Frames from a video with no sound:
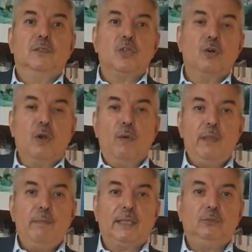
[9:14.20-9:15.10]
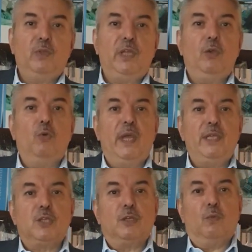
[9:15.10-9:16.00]
So going back to the
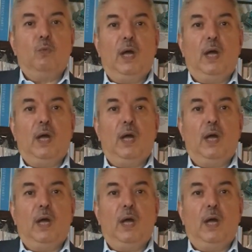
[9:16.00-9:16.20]
equation,